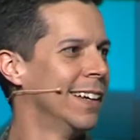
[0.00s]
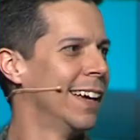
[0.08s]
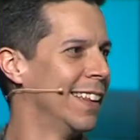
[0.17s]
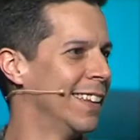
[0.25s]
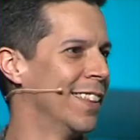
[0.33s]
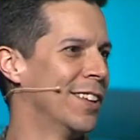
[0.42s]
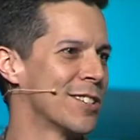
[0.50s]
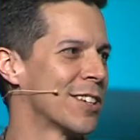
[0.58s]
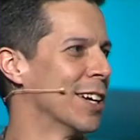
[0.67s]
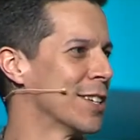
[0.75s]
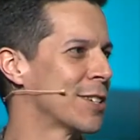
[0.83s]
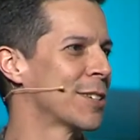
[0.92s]
And then there's
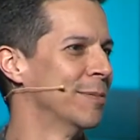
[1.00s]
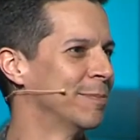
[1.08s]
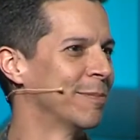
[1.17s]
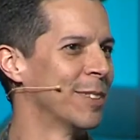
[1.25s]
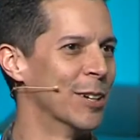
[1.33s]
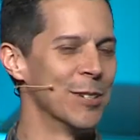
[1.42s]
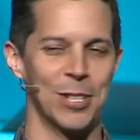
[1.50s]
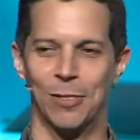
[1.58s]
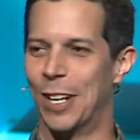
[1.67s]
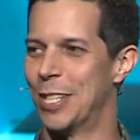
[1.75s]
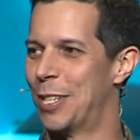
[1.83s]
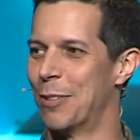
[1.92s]
us. Those of
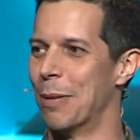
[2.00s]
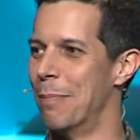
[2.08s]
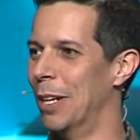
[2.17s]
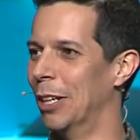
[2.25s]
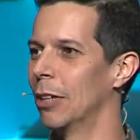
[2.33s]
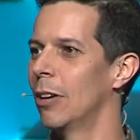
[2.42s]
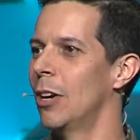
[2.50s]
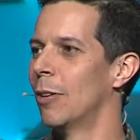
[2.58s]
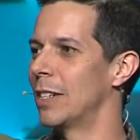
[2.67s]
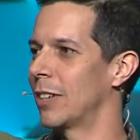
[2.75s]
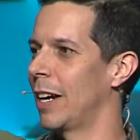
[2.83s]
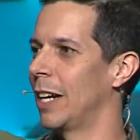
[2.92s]
us who are middle.
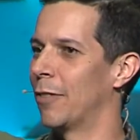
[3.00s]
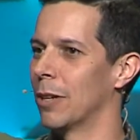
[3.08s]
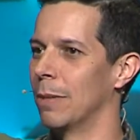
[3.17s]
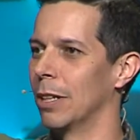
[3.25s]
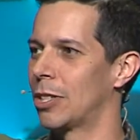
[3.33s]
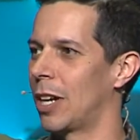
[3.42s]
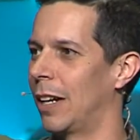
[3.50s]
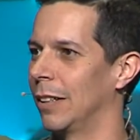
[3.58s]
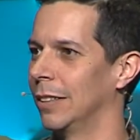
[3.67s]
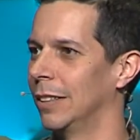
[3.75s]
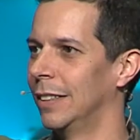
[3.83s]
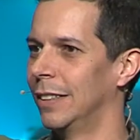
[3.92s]
Raise your hand if you're a middle child.
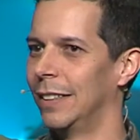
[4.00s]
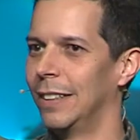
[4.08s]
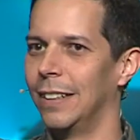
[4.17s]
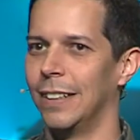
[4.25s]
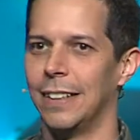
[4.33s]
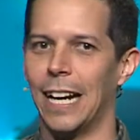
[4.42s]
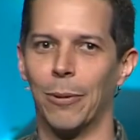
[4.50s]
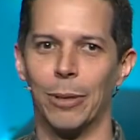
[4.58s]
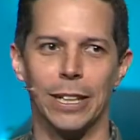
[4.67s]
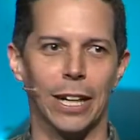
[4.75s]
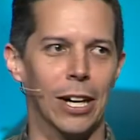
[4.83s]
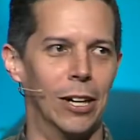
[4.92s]
There we
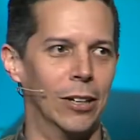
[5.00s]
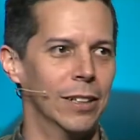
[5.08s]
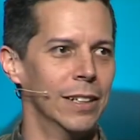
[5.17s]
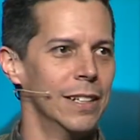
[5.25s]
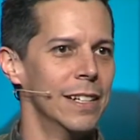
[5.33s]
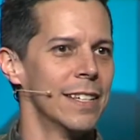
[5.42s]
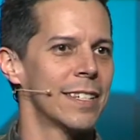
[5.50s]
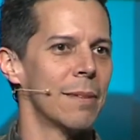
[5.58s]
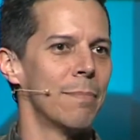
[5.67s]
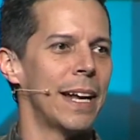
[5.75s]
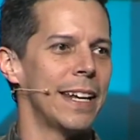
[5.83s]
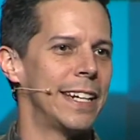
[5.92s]
go.
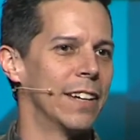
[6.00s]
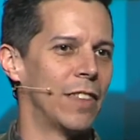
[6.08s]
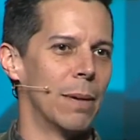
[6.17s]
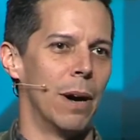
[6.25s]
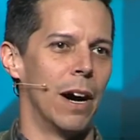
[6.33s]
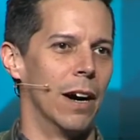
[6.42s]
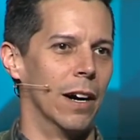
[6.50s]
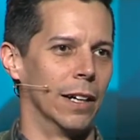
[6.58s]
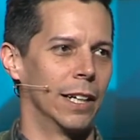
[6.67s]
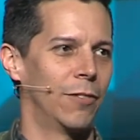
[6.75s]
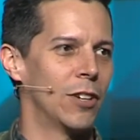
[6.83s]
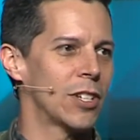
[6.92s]
Somebody give them a hug.
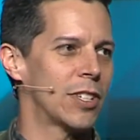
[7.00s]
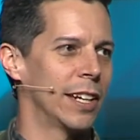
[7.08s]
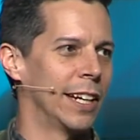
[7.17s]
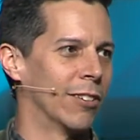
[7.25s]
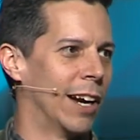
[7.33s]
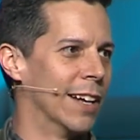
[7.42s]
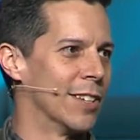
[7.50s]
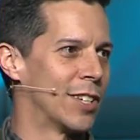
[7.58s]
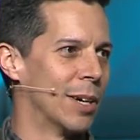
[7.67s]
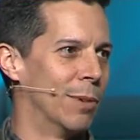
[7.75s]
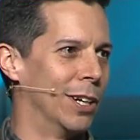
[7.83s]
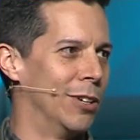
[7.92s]
If you're sitting around
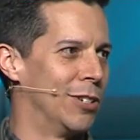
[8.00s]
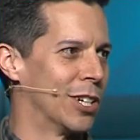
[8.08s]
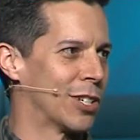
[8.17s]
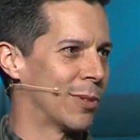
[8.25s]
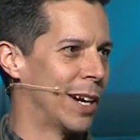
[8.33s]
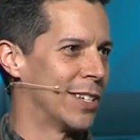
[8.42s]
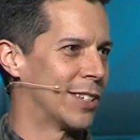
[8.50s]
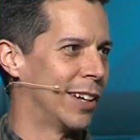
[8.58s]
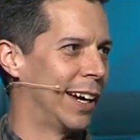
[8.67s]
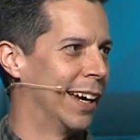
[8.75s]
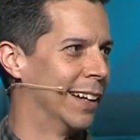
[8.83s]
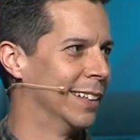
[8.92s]
someone who just raised their
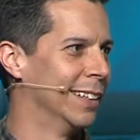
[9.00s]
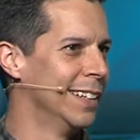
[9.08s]
hand,